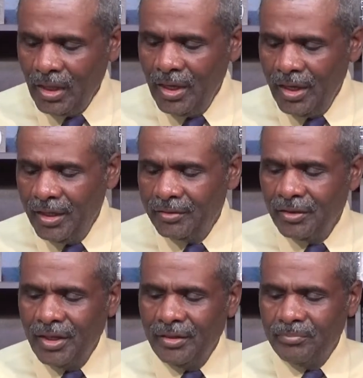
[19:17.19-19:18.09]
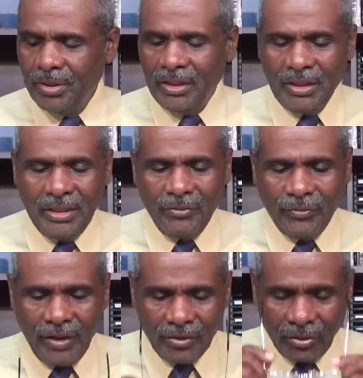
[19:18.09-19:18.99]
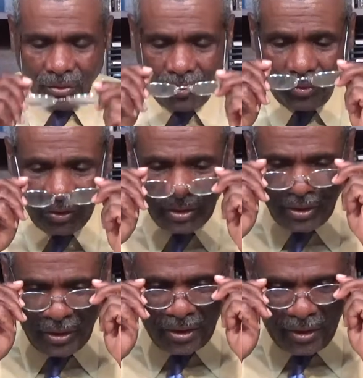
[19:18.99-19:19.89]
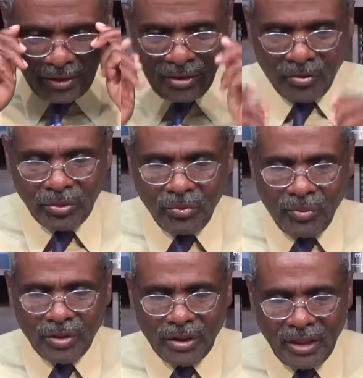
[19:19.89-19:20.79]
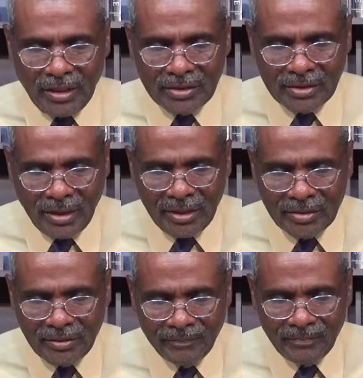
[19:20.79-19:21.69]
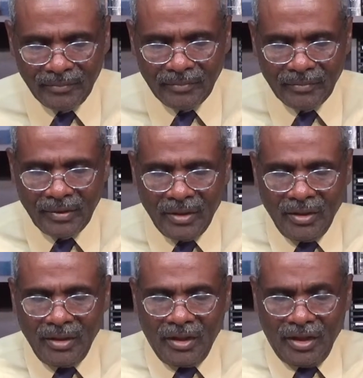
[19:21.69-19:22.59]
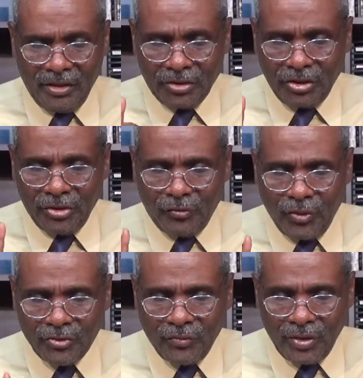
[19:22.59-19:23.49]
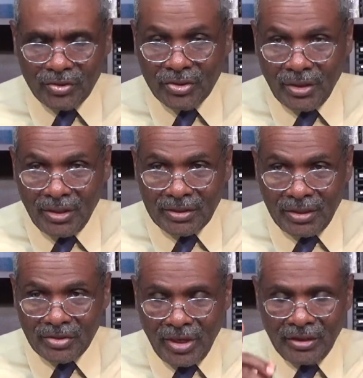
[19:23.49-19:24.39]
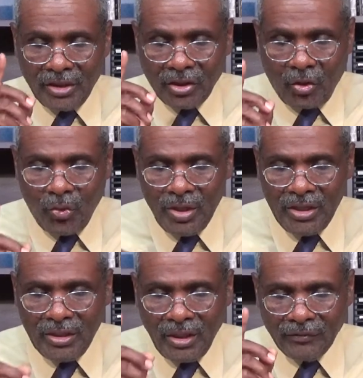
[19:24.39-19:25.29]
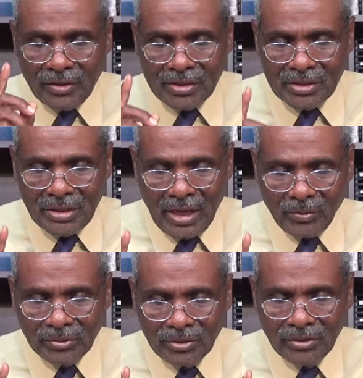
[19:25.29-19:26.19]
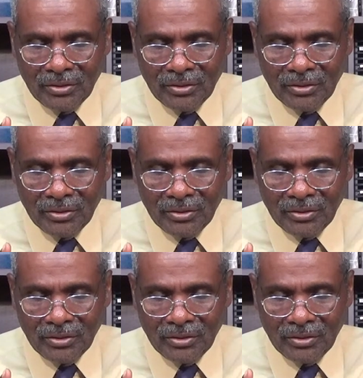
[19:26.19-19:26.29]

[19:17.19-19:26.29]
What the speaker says: and believe in the Lord. And look what the Word of God says in the 31st verse. It says, and the queen of the south,